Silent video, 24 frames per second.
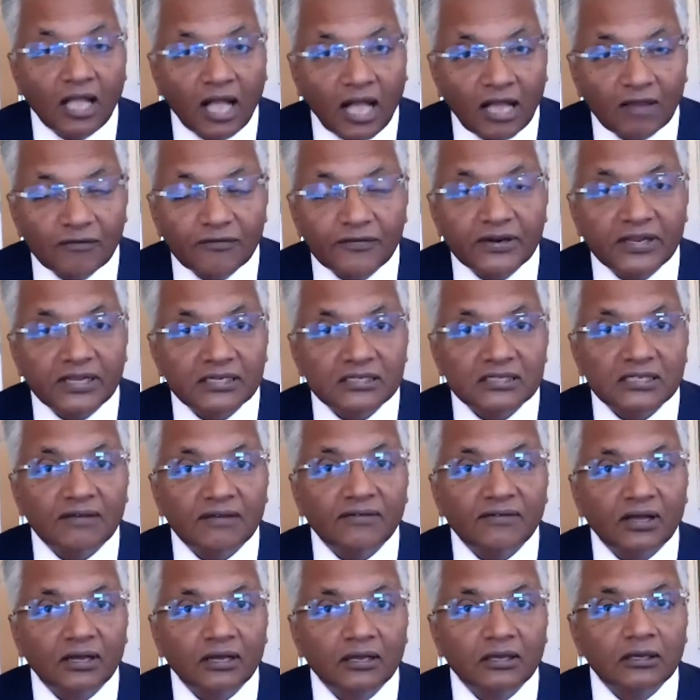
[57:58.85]
Africans have
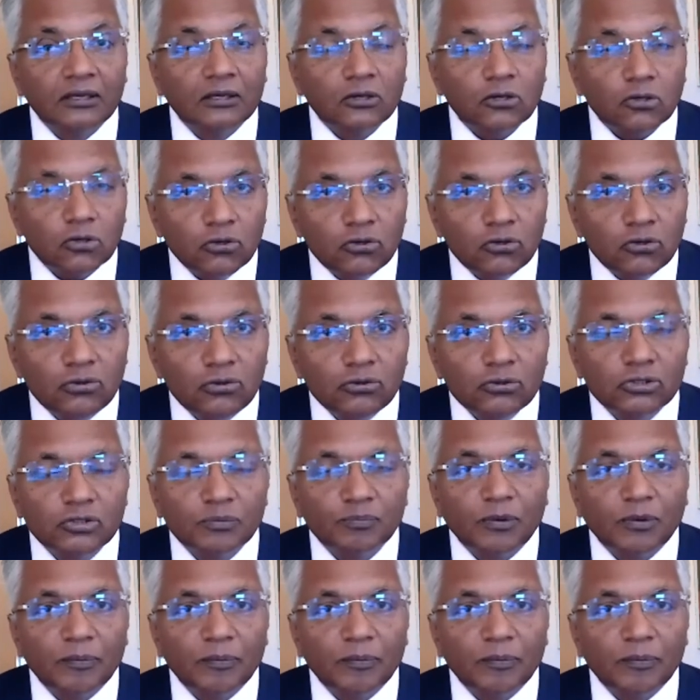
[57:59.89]
a huge